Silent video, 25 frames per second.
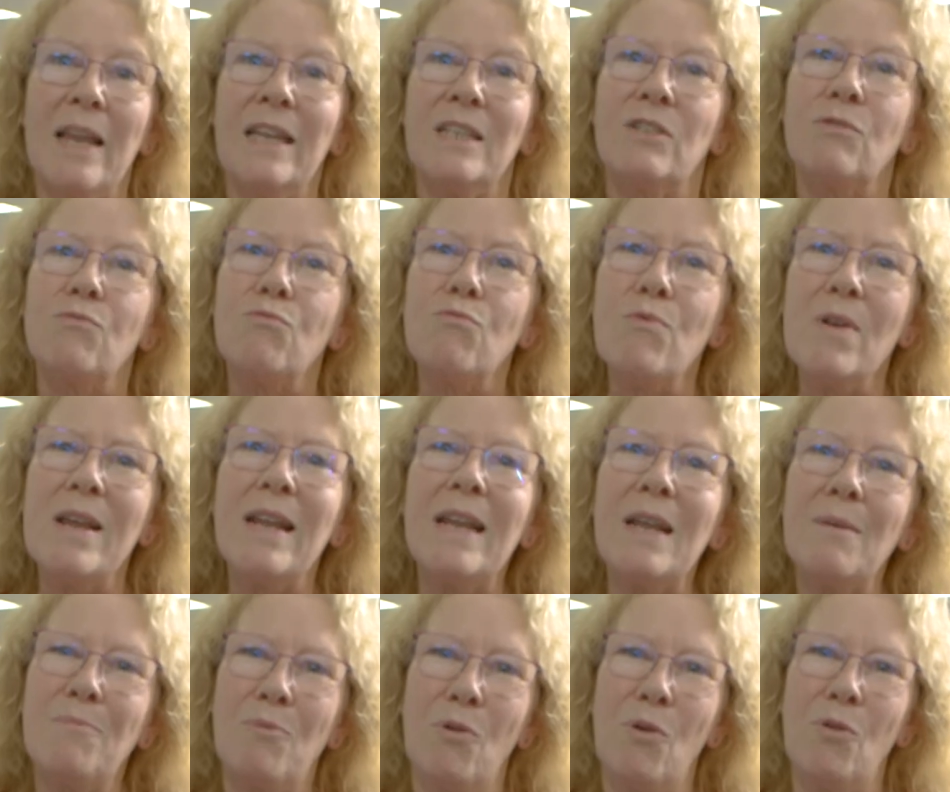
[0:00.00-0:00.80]
it's
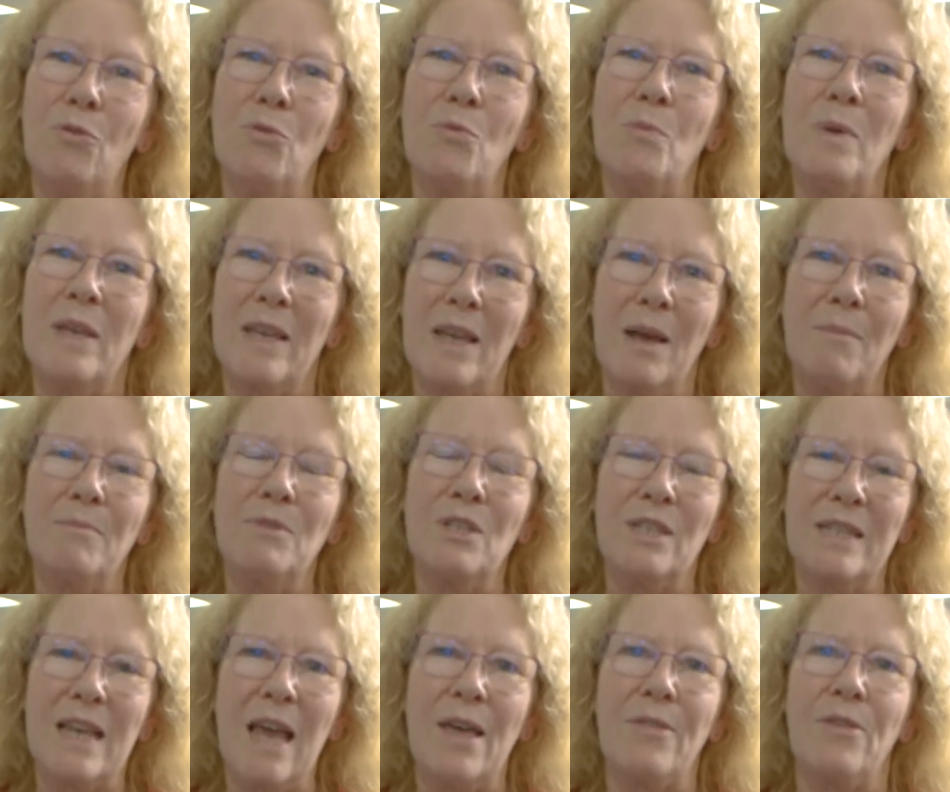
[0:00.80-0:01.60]
really important we come
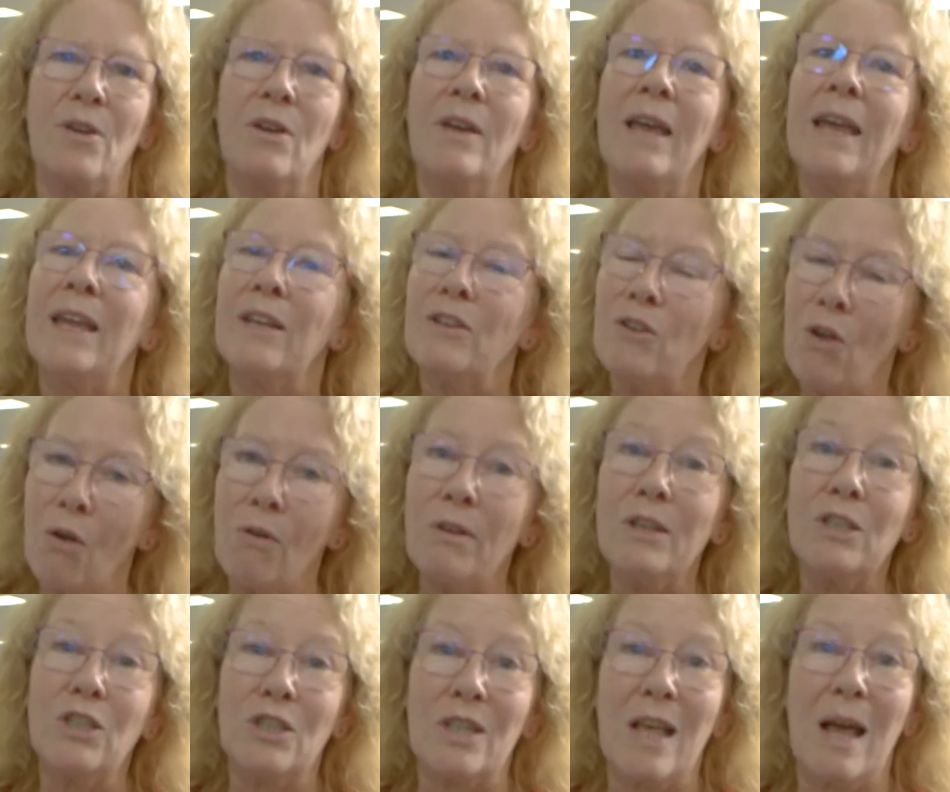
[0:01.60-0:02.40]
together,
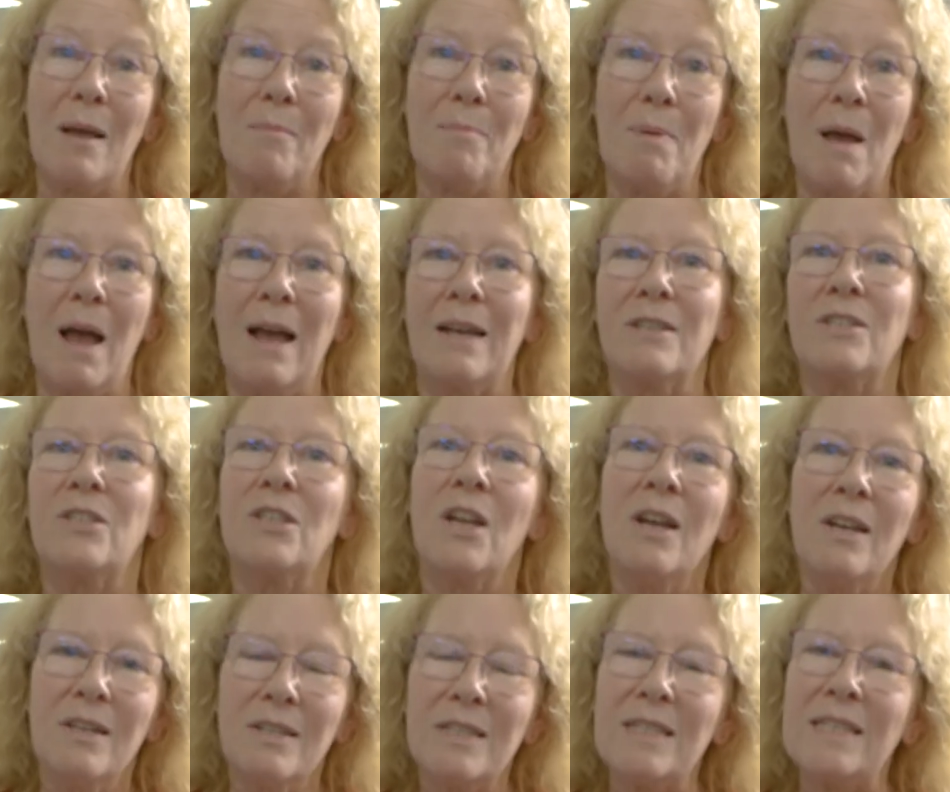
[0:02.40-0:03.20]
acknowledge that past,
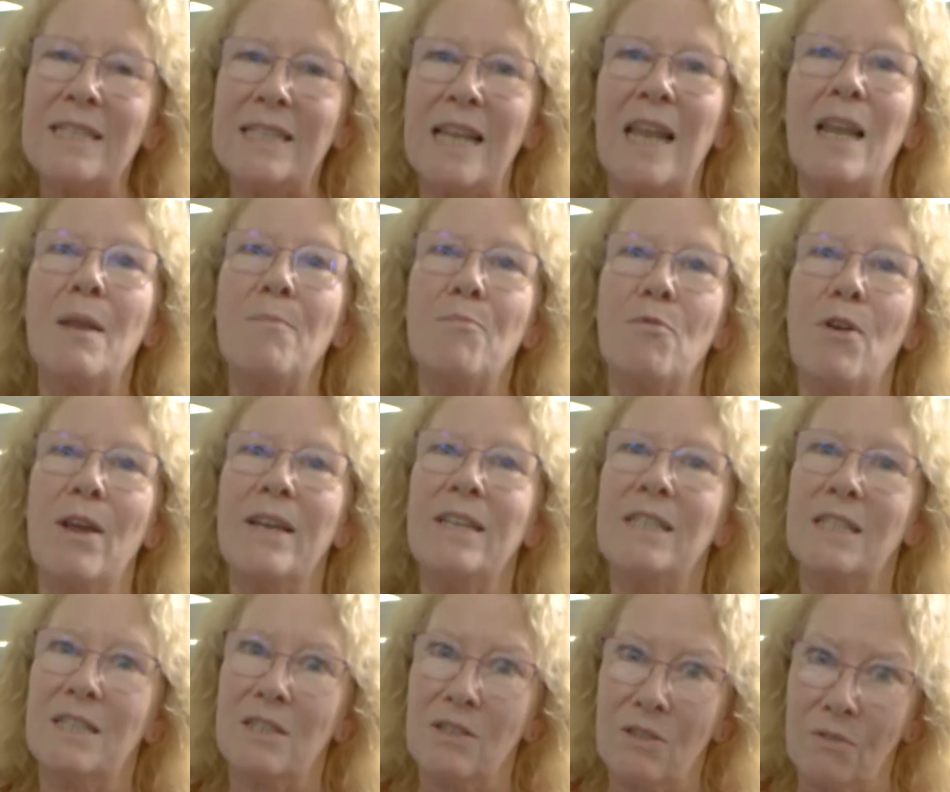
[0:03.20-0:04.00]

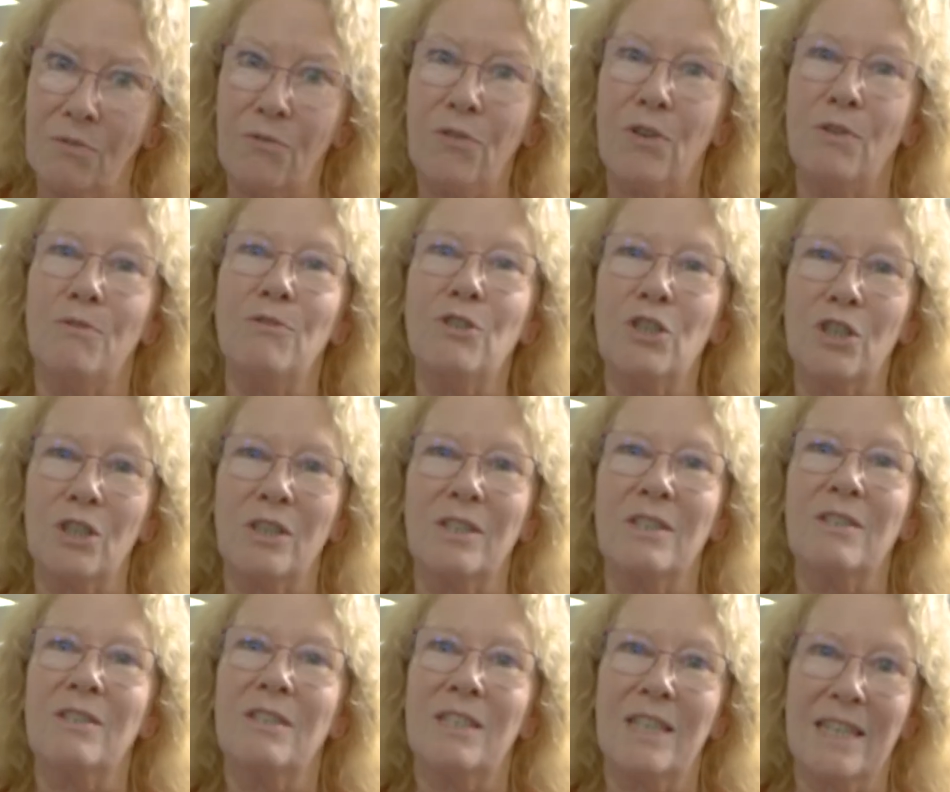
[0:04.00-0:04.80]
celebrate the future
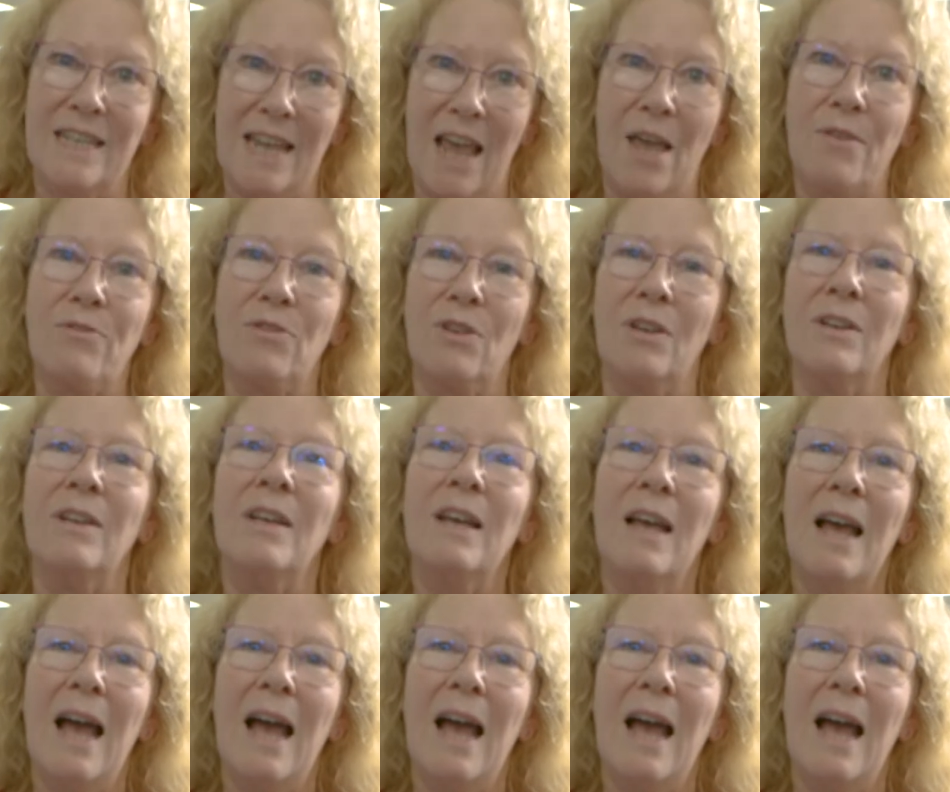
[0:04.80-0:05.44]
together,